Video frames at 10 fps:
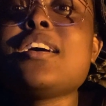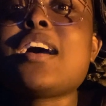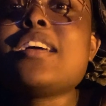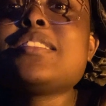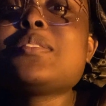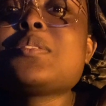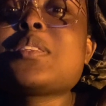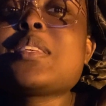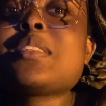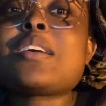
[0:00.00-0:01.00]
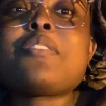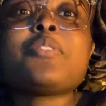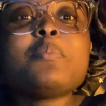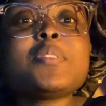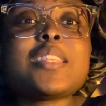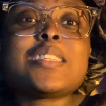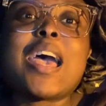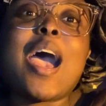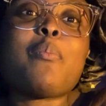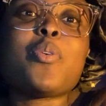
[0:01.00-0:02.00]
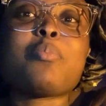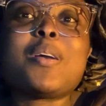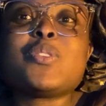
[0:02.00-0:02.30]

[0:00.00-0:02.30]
I flipped to the tab with my